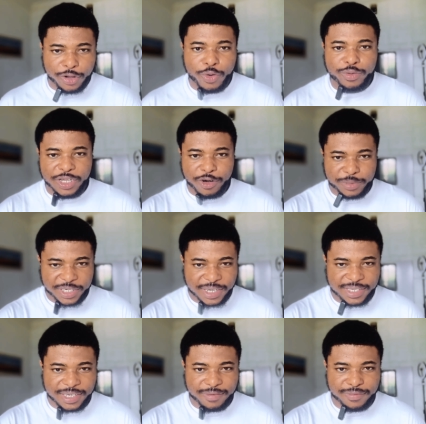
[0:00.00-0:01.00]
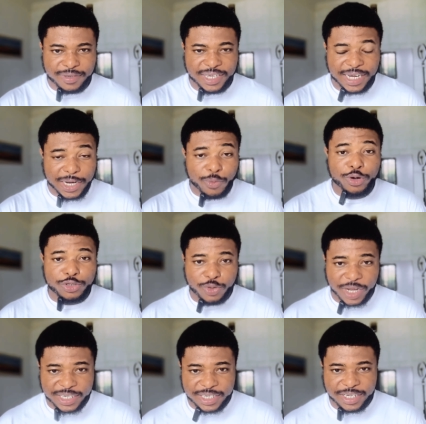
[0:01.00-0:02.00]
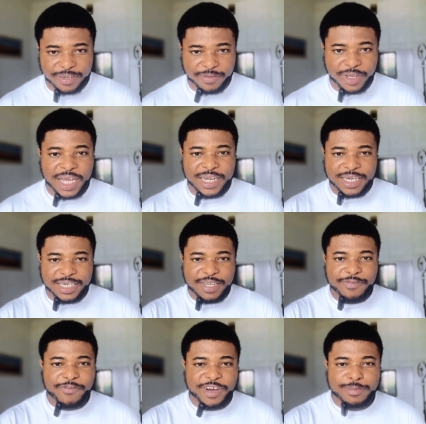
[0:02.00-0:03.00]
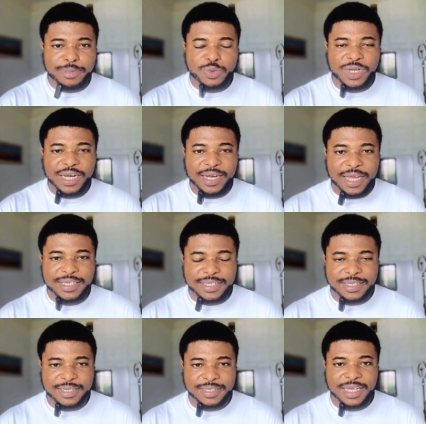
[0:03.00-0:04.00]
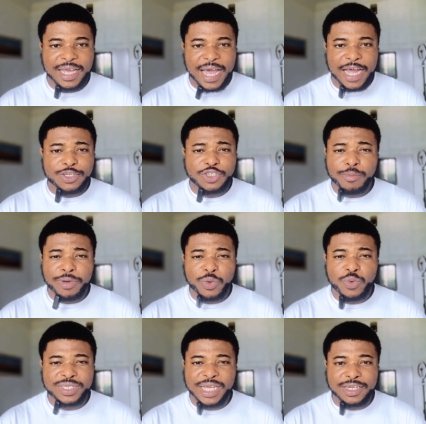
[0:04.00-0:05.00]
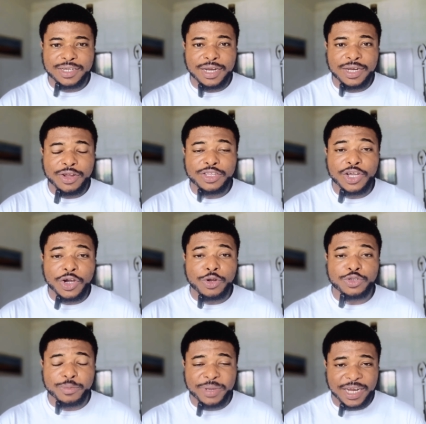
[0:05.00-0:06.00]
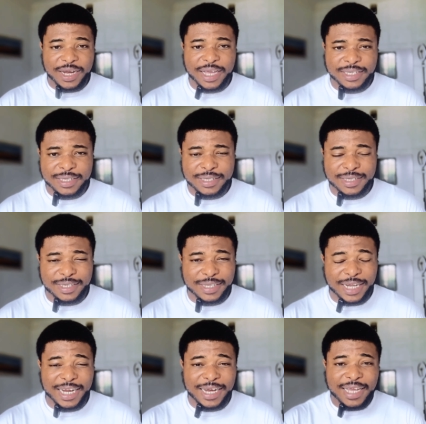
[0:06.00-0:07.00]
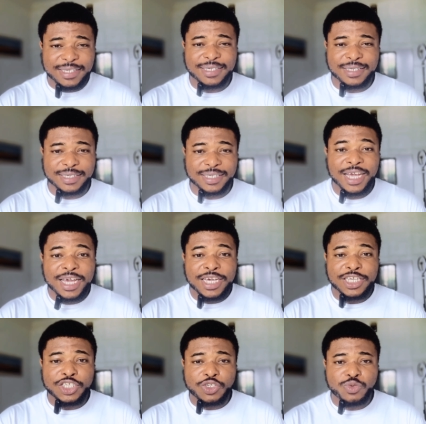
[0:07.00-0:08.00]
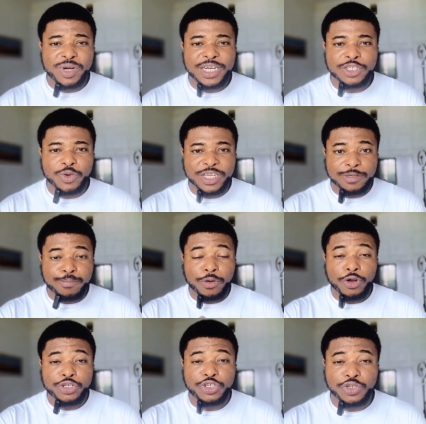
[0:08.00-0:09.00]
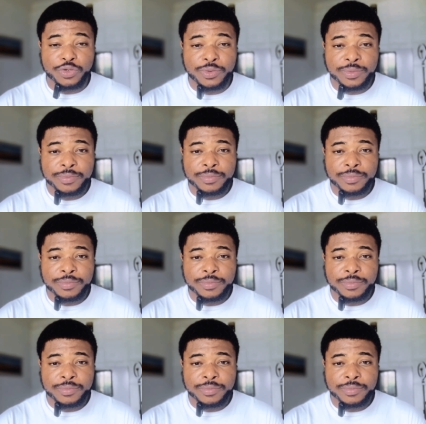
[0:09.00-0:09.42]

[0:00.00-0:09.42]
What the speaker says: goals and objectives that they want to achieve. The difference between a narcissist and somebody who is actually nothing close to being a narcissist is that a narcissist is ready to exploit you